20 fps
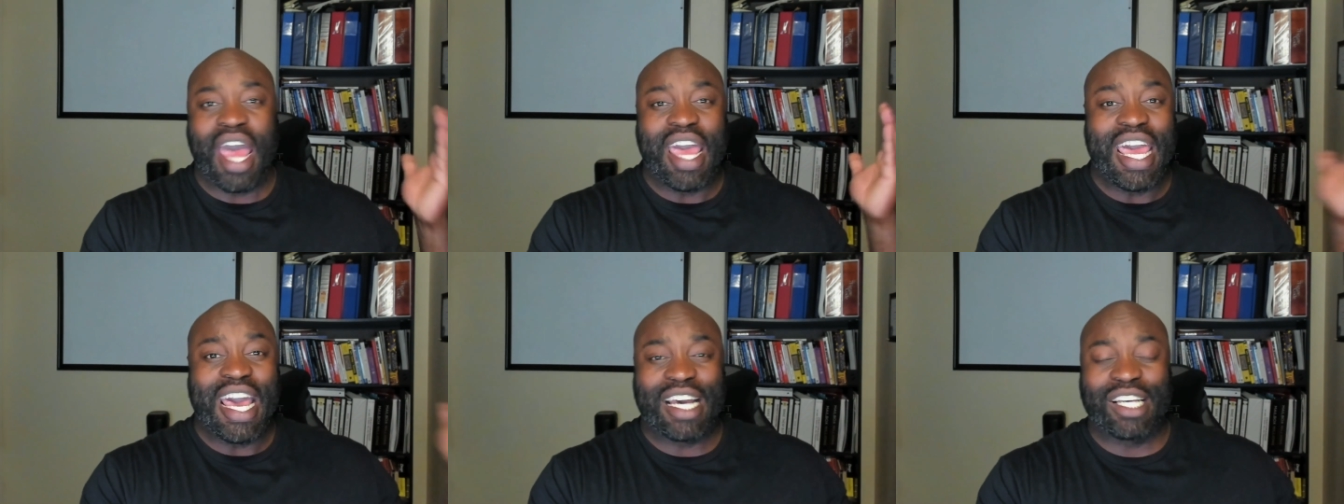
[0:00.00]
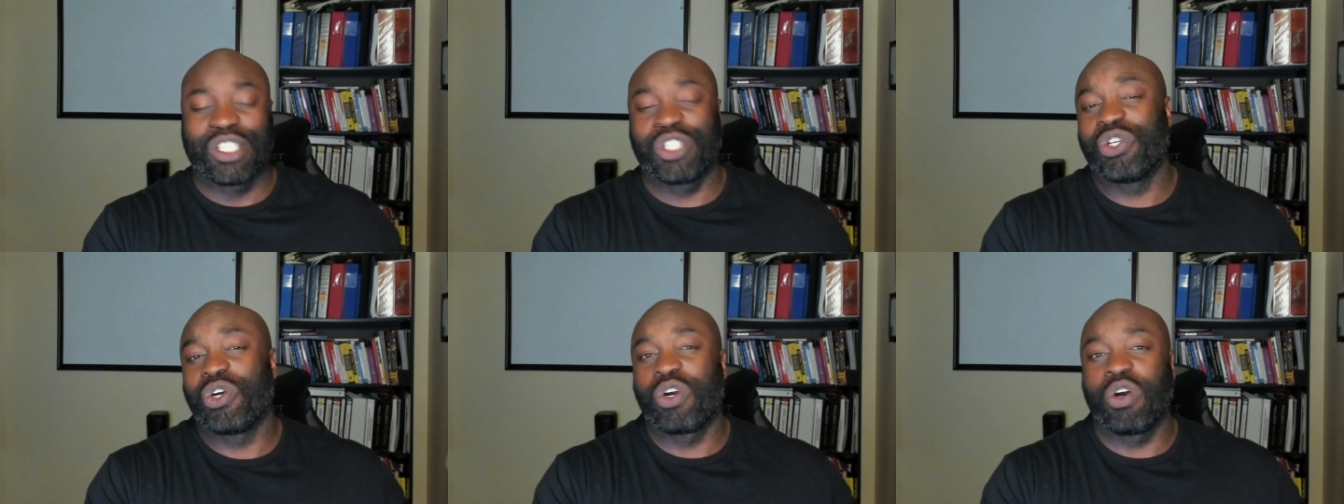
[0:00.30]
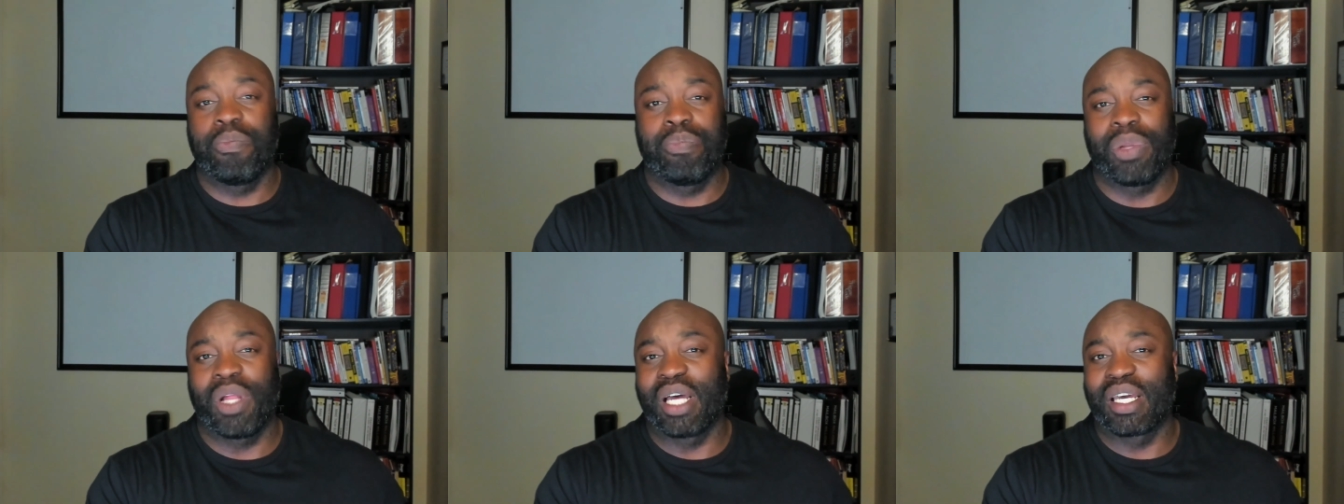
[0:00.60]

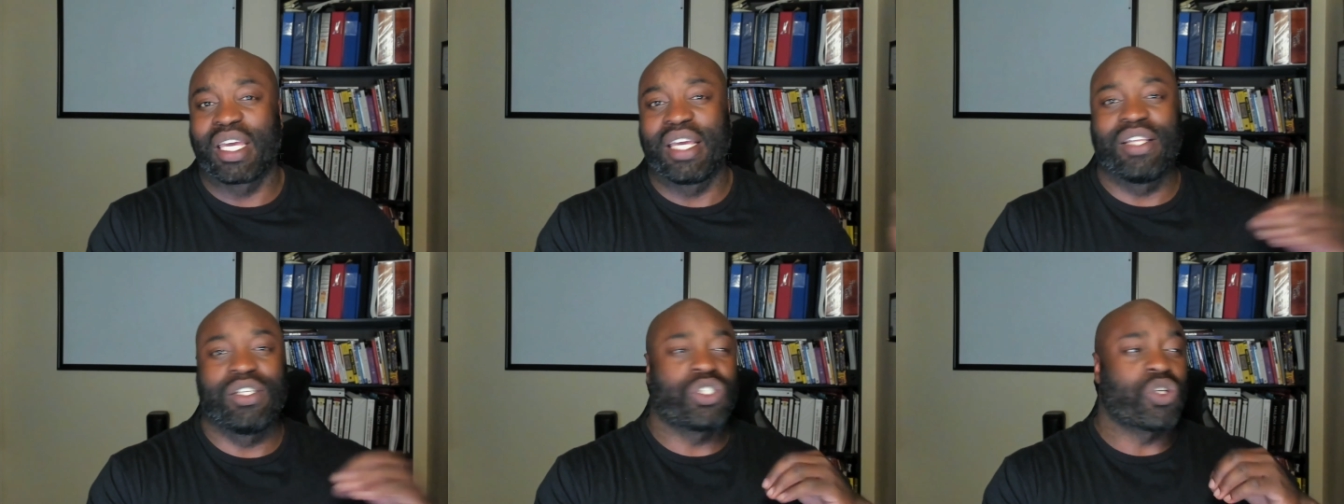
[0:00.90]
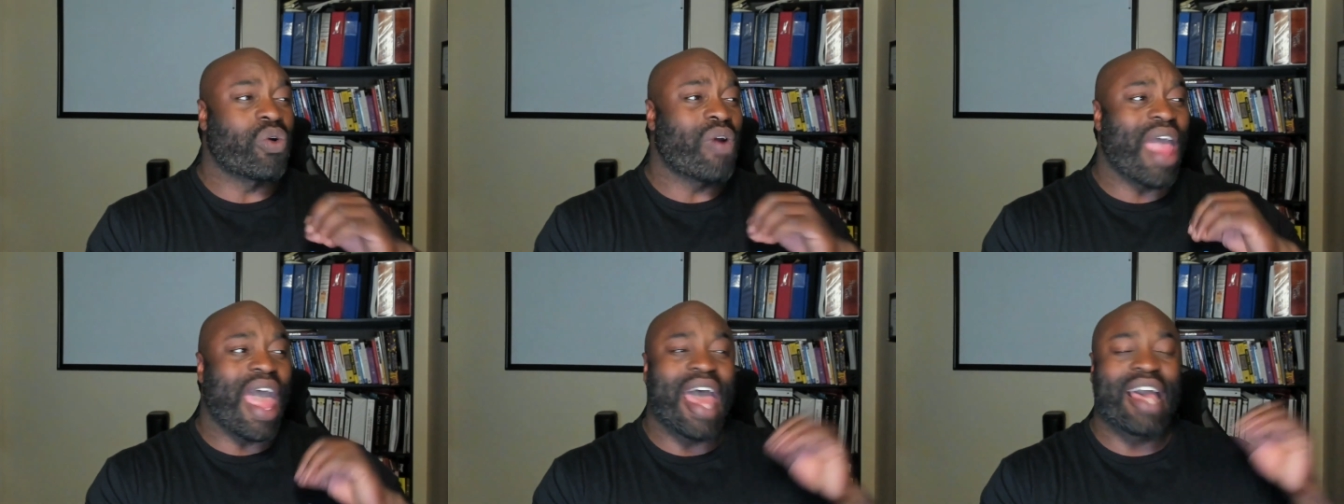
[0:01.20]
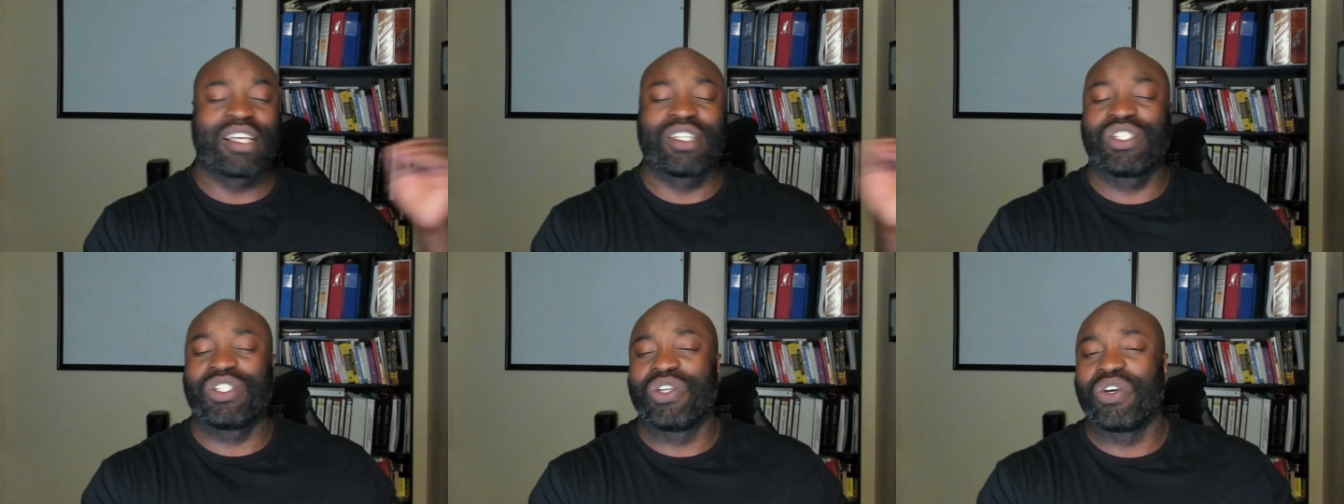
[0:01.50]
external plugins or
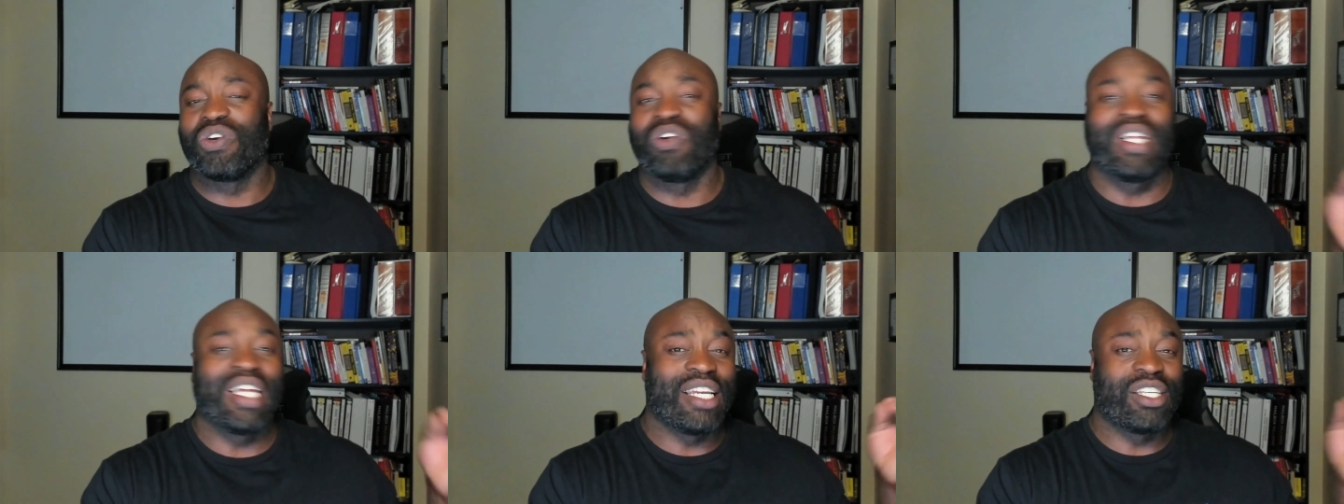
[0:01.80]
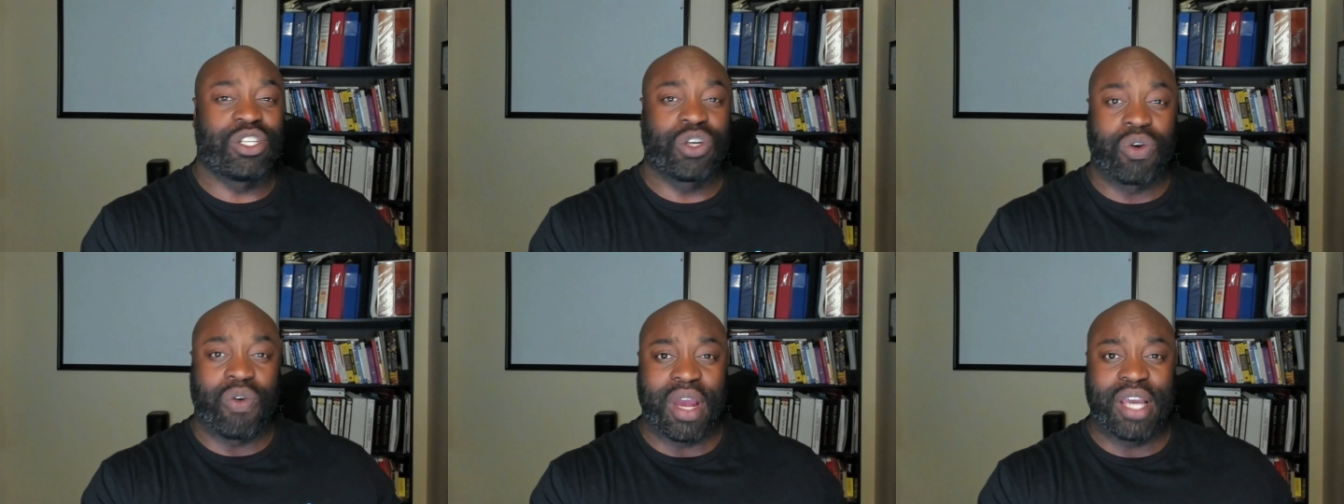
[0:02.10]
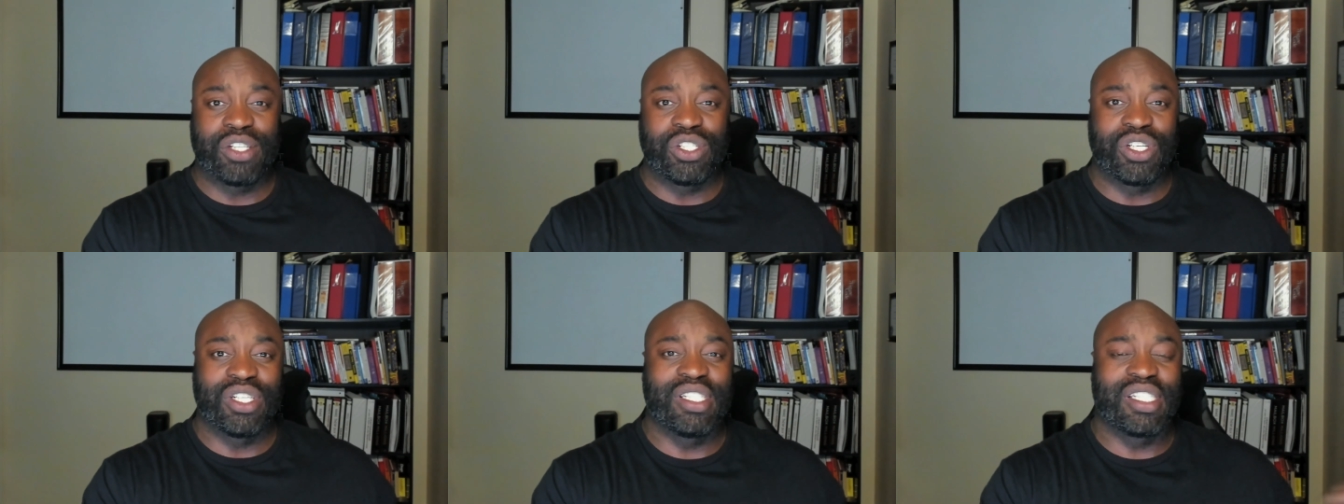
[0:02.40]
external
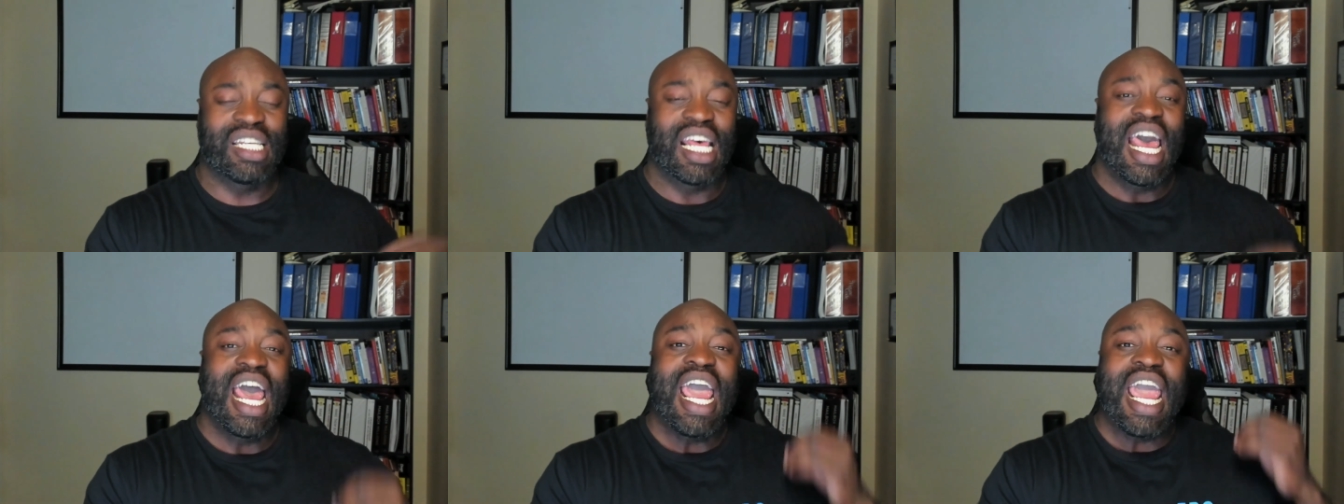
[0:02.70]
integrations